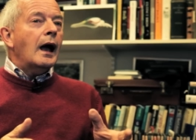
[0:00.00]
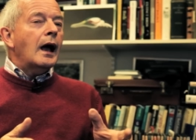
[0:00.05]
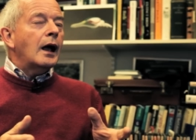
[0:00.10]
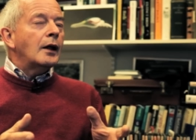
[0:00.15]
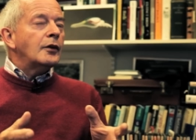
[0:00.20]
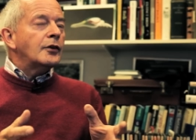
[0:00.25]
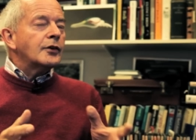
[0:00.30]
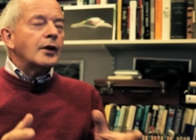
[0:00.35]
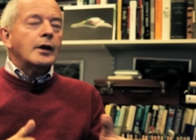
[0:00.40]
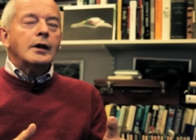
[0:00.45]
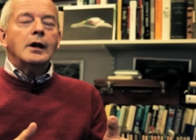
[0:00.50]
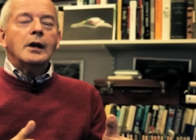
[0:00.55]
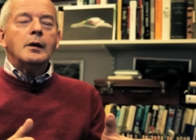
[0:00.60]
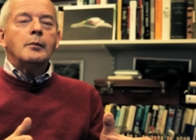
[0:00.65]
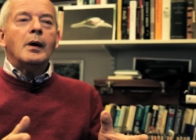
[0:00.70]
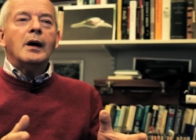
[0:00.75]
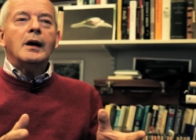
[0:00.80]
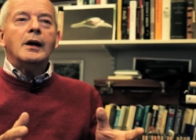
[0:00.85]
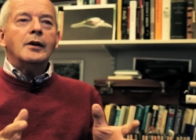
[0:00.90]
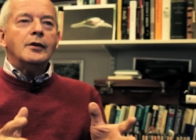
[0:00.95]
And suddenly
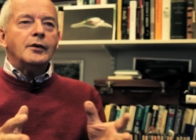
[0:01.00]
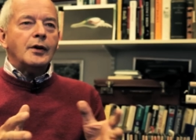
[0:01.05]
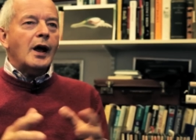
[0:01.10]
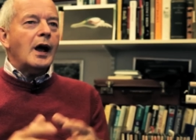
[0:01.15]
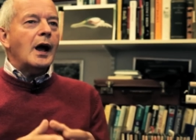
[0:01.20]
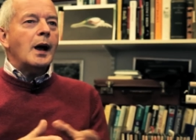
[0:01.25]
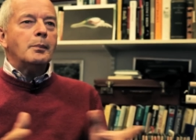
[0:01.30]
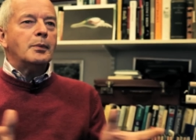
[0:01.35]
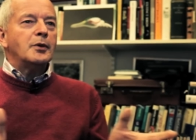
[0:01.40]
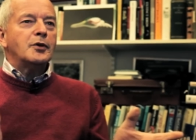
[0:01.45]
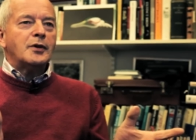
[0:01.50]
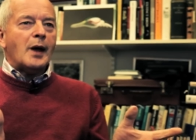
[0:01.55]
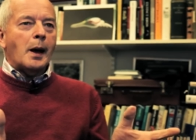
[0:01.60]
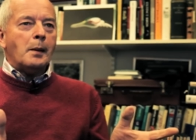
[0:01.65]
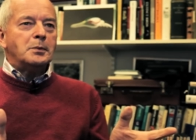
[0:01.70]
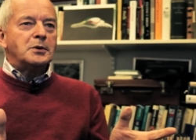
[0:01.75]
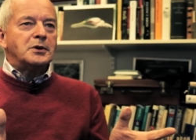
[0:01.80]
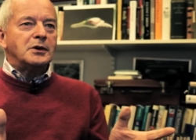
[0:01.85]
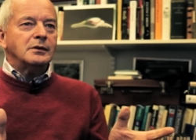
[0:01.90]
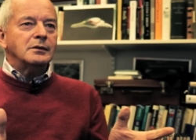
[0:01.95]
my entire
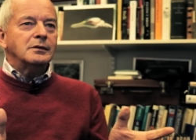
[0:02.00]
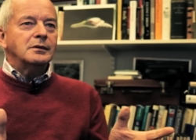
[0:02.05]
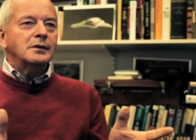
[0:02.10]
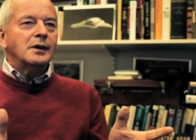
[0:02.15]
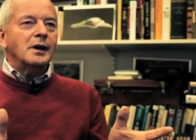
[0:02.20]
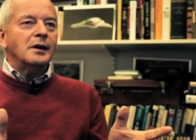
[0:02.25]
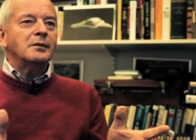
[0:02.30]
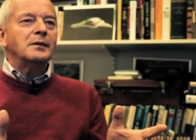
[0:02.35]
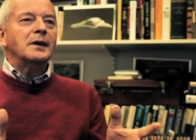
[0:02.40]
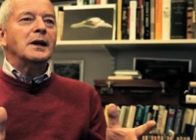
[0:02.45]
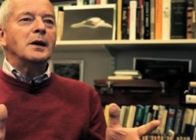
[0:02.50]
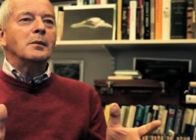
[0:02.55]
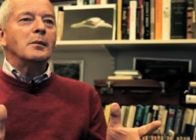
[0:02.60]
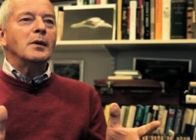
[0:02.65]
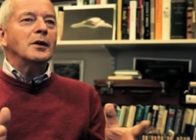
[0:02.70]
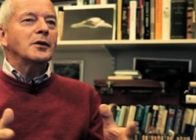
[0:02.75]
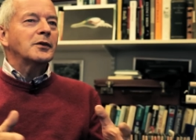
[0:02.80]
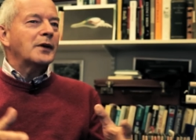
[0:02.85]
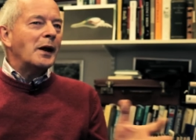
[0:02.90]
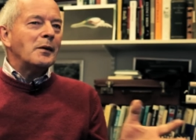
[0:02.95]
perception of
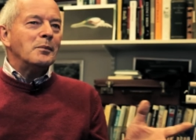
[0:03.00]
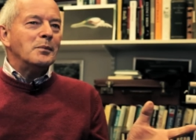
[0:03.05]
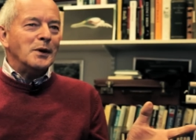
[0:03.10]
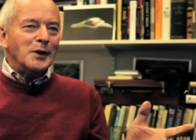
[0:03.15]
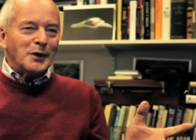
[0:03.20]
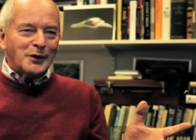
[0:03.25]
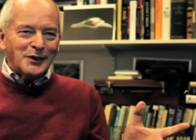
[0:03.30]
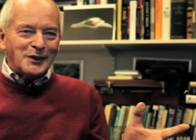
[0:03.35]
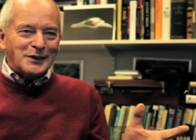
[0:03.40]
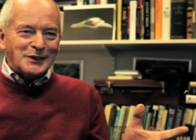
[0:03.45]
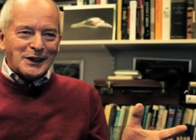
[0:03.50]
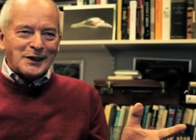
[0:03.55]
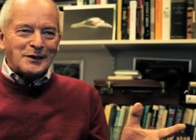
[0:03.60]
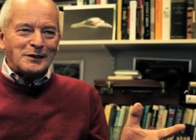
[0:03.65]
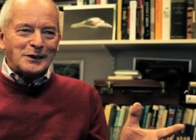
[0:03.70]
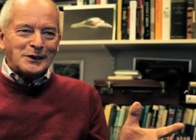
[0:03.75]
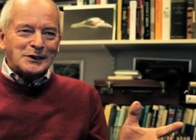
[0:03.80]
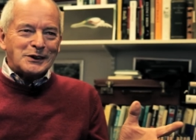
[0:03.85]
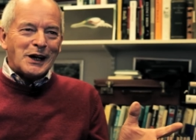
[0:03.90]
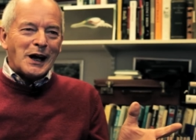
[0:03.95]
guillemots and birds in
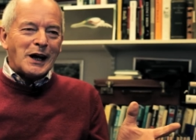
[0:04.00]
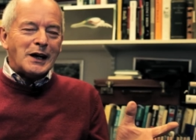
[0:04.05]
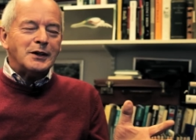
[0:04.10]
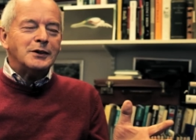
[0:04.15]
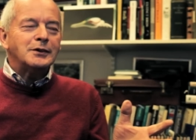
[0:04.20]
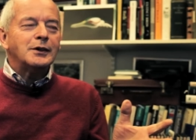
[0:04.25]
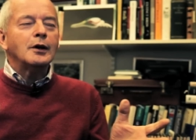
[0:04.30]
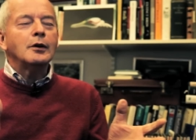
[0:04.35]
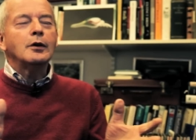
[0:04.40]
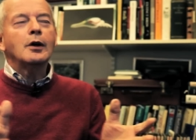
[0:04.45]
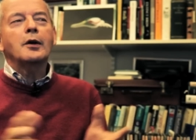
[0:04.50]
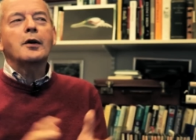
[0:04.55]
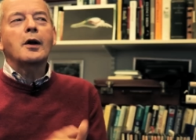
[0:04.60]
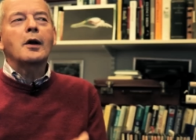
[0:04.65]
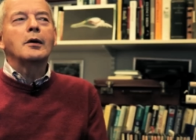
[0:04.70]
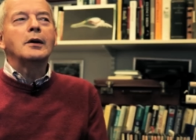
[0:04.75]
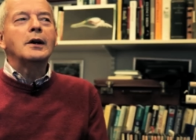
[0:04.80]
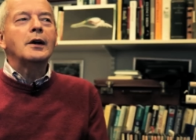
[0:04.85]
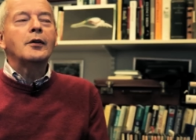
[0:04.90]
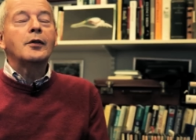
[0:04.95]
general changed. You know, not
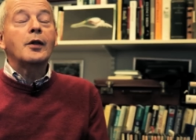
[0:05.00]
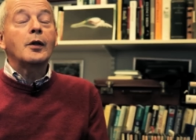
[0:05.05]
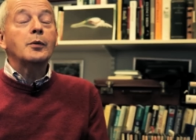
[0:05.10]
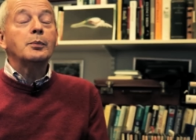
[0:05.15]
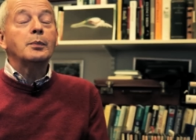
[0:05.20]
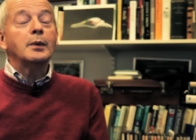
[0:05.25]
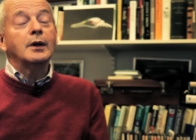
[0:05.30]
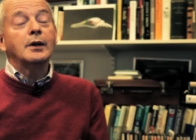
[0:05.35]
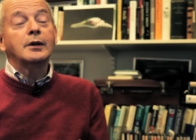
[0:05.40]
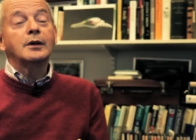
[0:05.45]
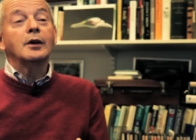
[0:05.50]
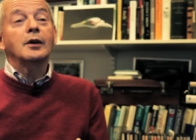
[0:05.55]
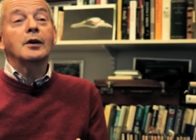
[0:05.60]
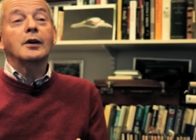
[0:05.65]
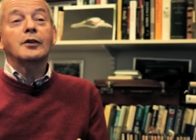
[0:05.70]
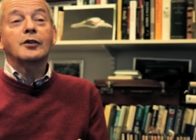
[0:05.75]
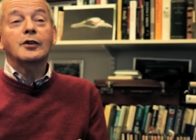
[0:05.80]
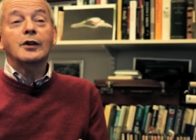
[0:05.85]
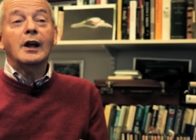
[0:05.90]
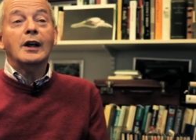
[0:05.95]
only has this bird
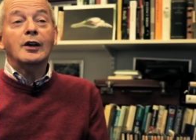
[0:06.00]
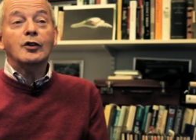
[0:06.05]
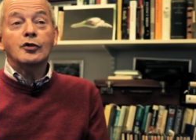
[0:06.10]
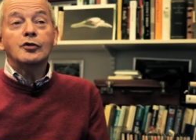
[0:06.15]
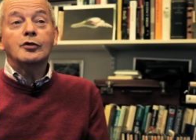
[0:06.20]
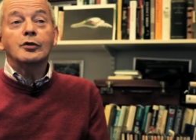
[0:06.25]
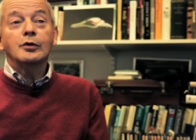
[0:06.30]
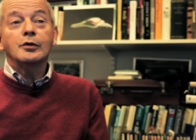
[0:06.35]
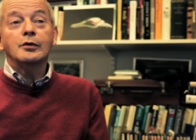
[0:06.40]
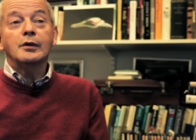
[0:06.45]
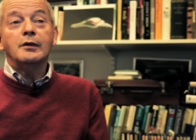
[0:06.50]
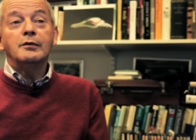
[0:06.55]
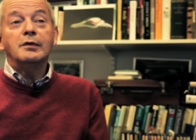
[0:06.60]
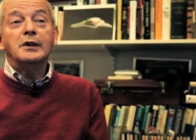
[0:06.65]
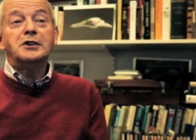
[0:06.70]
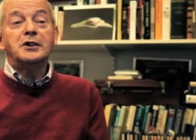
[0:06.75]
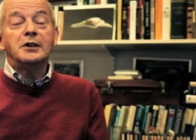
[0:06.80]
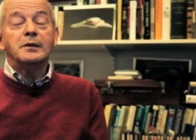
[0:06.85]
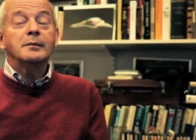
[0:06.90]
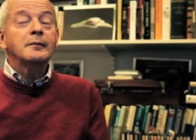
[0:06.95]
got extraordinary
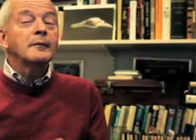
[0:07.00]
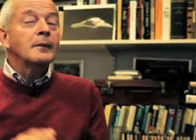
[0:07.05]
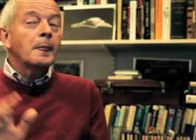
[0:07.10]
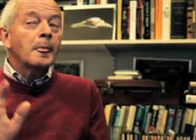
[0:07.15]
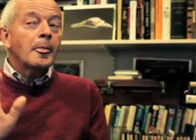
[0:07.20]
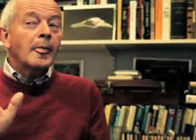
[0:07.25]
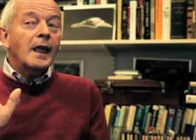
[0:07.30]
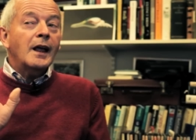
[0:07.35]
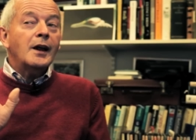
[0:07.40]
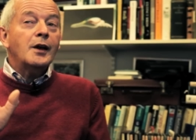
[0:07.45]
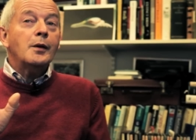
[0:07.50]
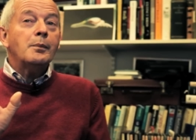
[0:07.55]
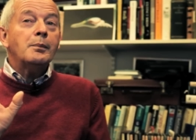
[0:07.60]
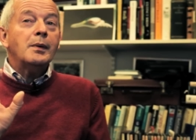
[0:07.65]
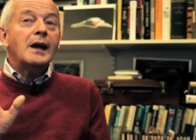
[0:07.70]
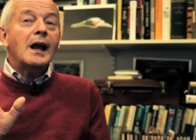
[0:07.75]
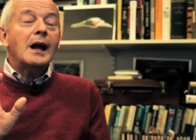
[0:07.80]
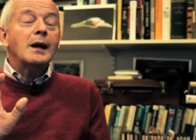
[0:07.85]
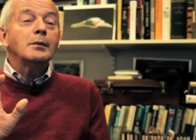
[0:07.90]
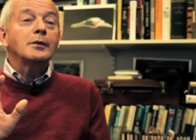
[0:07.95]
vision, it had
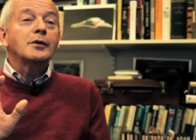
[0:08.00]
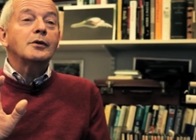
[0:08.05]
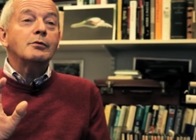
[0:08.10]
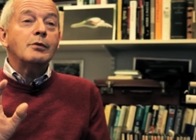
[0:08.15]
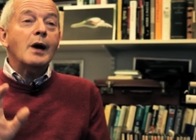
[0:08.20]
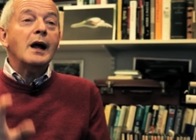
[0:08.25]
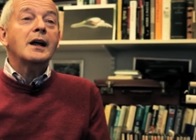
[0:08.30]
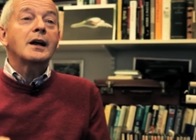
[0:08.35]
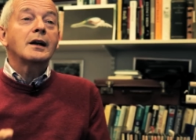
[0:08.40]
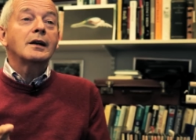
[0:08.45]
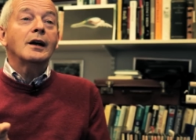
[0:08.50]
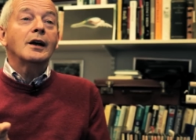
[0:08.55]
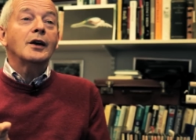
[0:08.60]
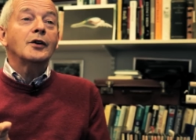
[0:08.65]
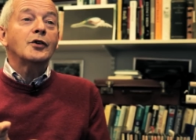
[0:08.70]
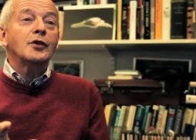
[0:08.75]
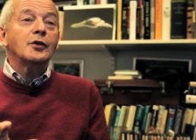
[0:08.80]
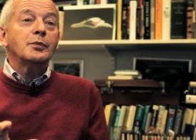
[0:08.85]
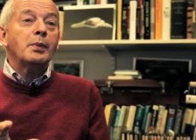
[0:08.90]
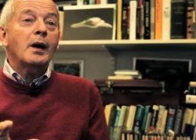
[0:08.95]
been able to
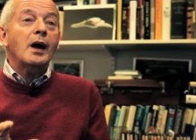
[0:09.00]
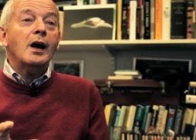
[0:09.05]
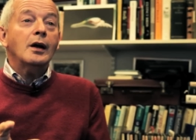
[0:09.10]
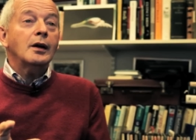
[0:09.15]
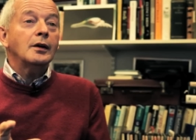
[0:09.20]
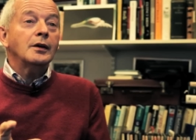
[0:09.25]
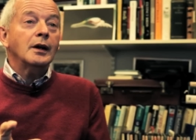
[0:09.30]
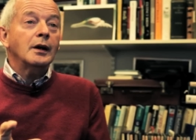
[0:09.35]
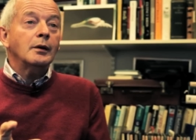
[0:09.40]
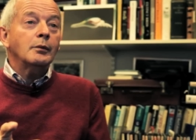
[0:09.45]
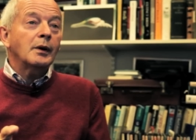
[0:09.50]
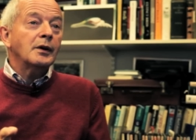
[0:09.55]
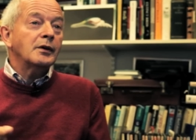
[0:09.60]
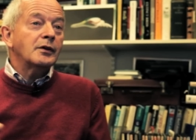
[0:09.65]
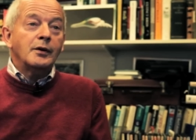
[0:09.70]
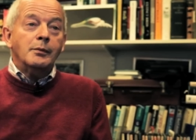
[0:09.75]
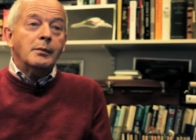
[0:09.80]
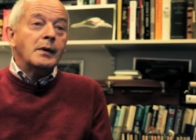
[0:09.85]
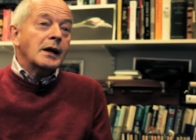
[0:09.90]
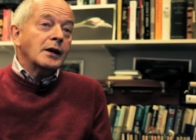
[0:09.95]
recognize its partner when
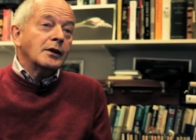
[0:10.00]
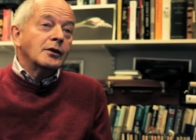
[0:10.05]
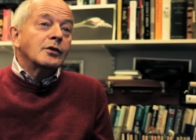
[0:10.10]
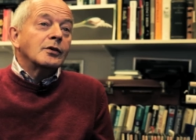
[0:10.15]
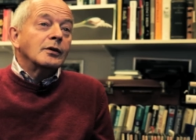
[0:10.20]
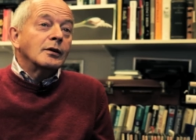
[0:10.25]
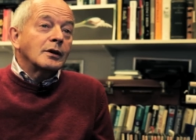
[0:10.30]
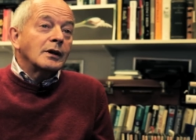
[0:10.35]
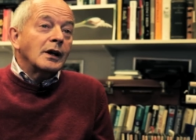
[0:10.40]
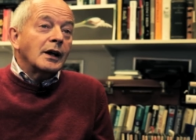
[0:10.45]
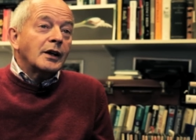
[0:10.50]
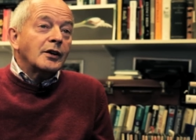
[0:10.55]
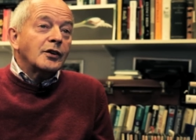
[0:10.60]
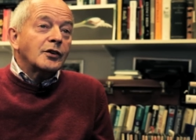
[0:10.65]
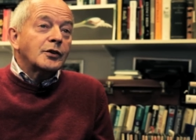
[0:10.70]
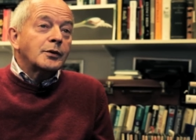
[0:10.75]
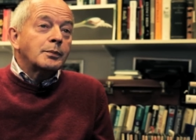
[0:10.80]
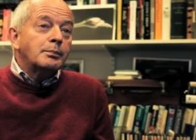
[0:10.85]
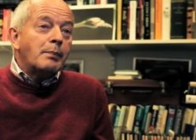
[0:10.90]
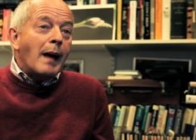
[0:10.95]
to me it just looked like a
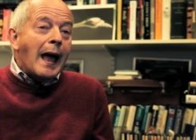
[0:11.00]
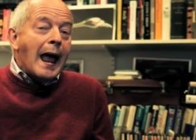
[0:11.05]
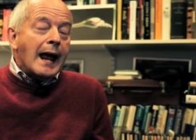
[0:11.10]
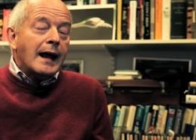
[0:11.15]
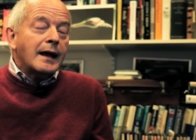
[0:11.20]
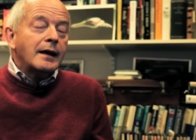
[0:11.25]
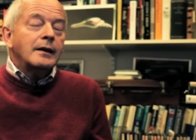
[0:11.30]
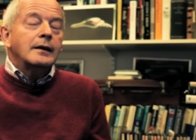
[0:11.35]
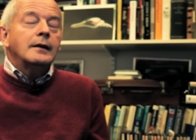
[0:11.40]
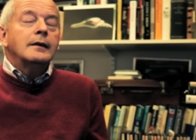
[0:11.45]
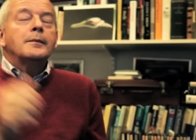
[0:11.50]
speck.